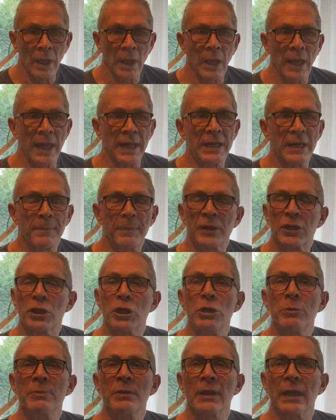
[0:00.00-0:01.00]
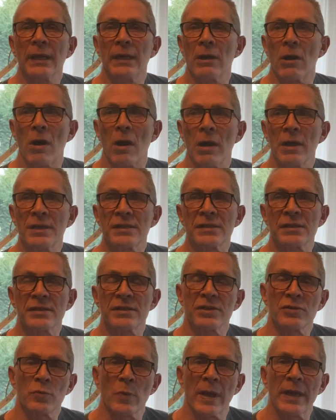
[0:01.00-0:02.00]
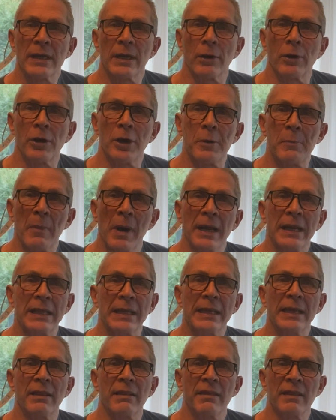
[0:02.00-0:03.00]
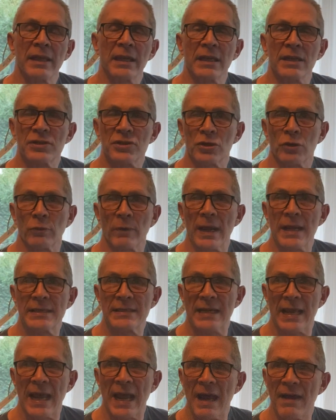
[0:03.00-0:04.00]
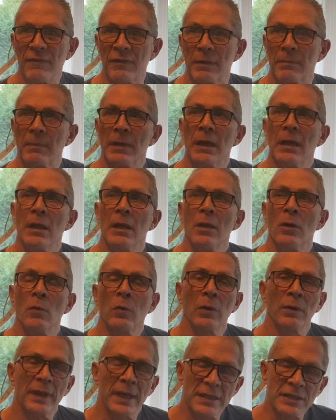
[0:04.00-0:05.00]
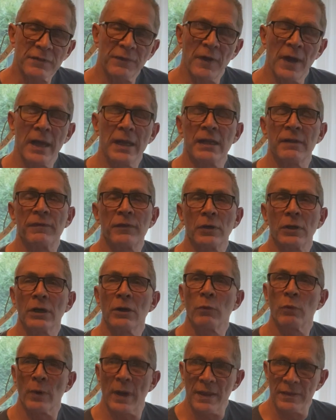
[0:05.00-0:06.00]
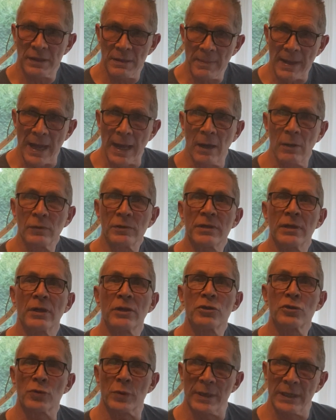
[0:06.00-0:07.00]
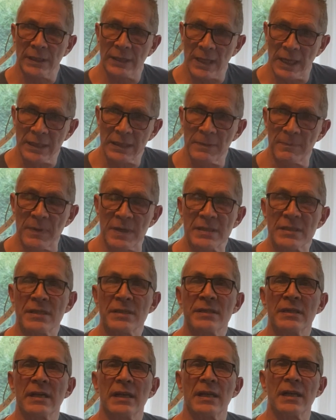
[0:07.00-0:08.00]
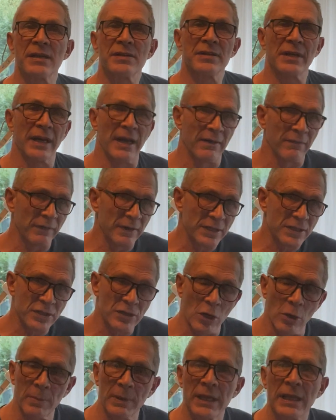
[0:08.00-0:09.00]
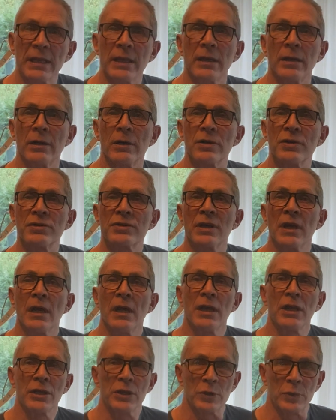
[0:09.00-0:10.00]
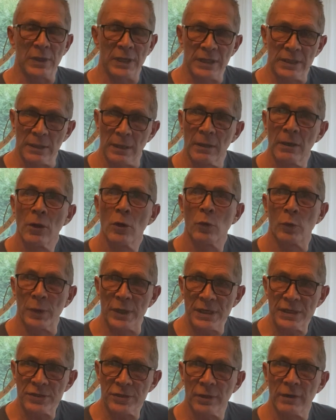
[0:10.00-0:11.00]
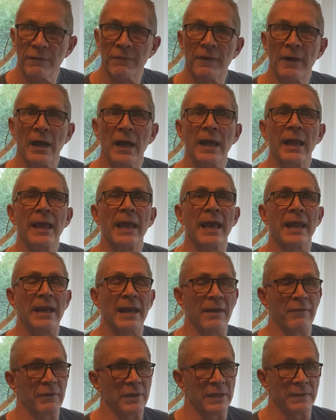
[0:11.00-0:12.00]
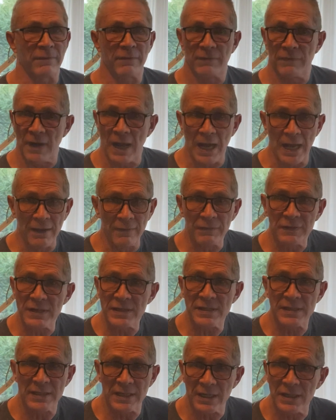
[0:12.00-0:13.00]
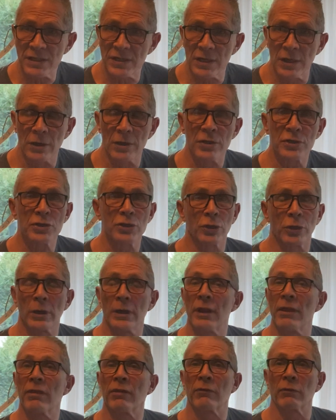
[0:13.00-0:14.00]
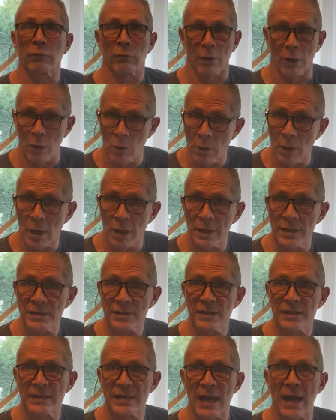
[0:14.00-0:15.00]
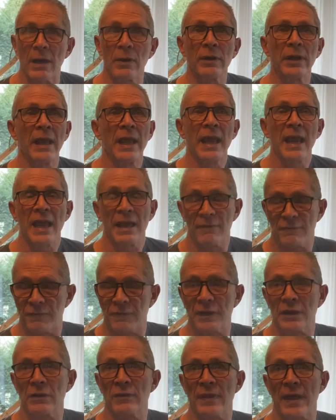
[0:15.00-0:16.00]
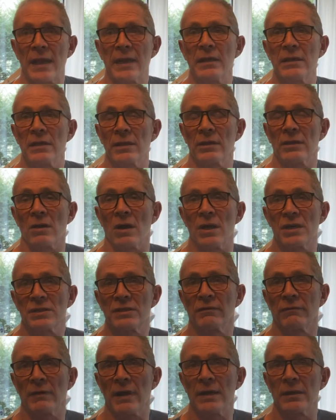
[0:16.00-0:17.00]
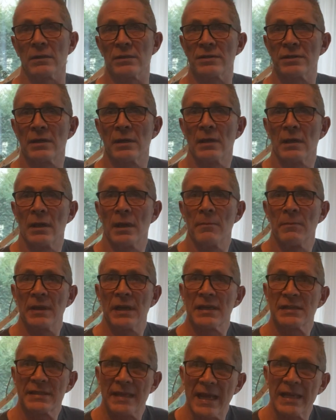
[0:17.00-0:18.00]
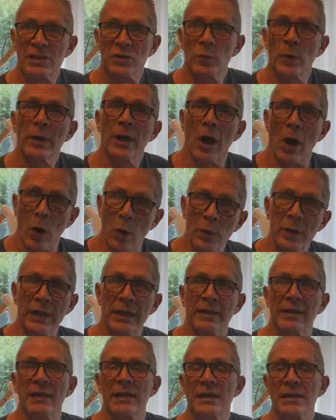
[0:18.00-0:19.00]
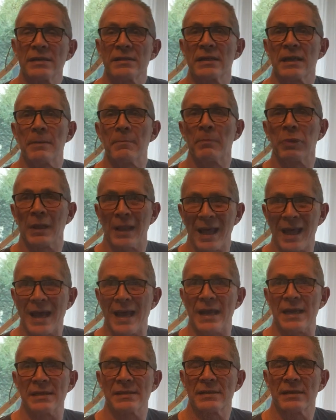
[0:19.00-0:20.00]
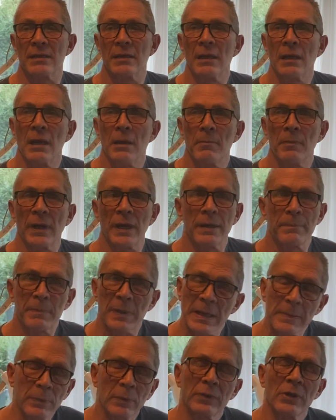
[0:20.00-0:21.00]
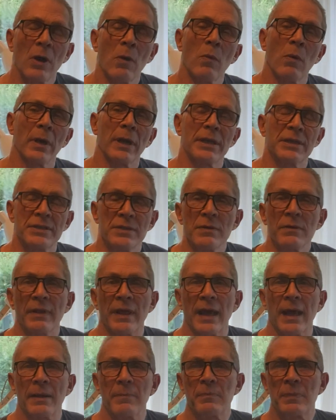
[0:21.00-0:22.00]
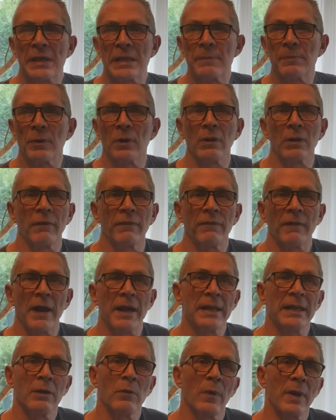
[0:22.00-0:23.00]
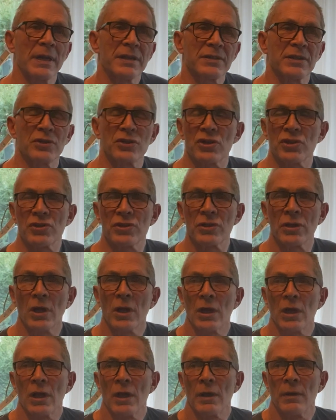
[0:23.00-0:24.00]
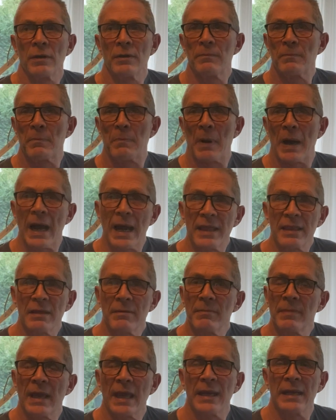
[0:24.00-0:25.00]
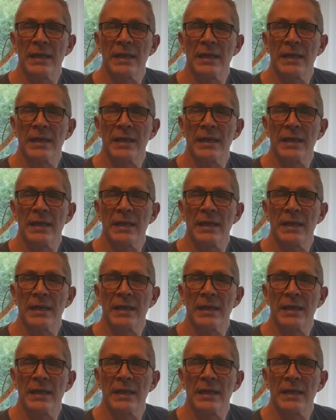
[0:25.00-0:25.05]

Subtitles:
end up accumulating harnesses as a way to earn money and think it's great to have them. Well, that's fine. If you're going to rent them out, treat it like the business it is, and every so many years you need to recertify, and every 5 to 6 years you're going to throw harnesses out and figure that into the cost of rentals, because that's what owning these implies. But people don't want to do that. People are finding ways to just buy them and